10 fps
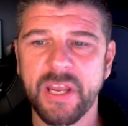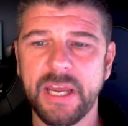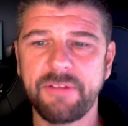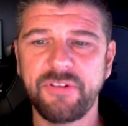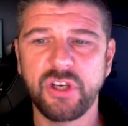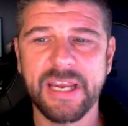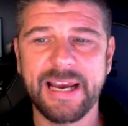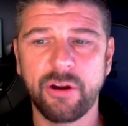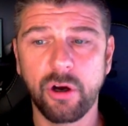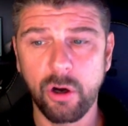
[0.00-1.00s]
And if you
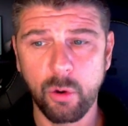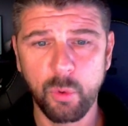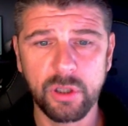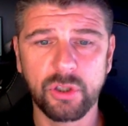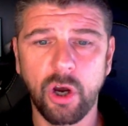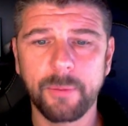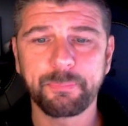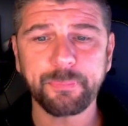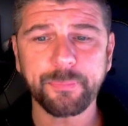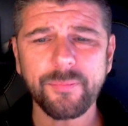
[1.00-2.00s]
cannot or will
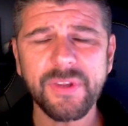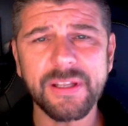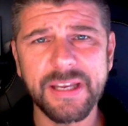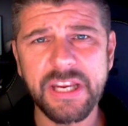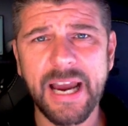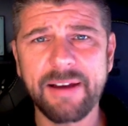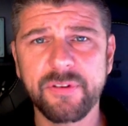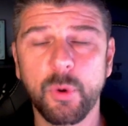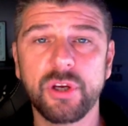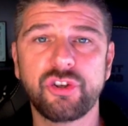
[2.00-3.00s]
not, then you
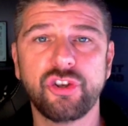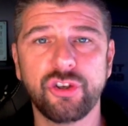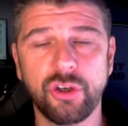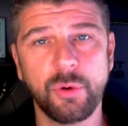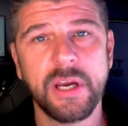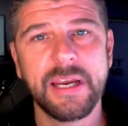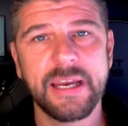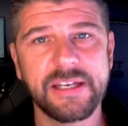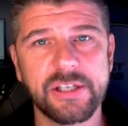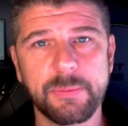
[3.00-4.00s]
have to work to do
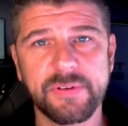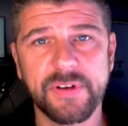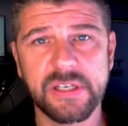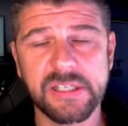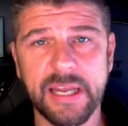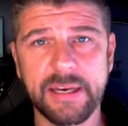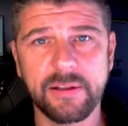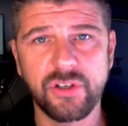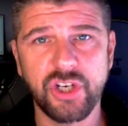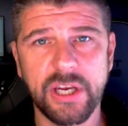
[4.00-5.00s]
in terms of
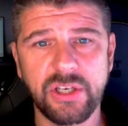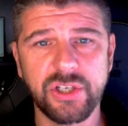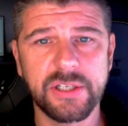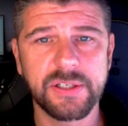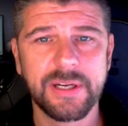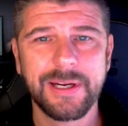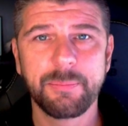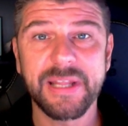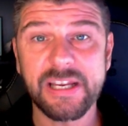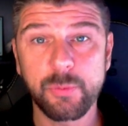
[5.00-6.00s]
understanding the changes.
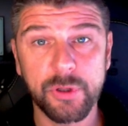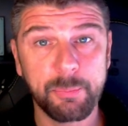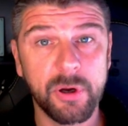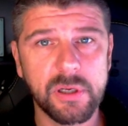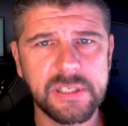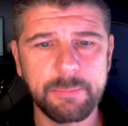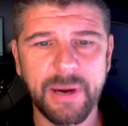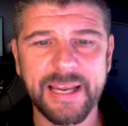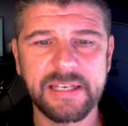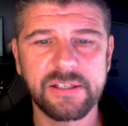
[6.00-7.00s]
But that's what the policy
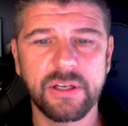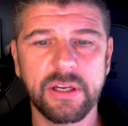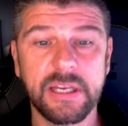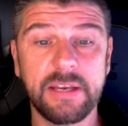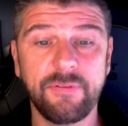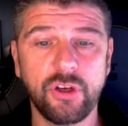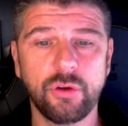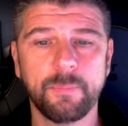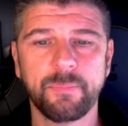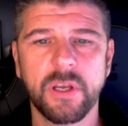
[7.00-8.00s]
pack is going to give you.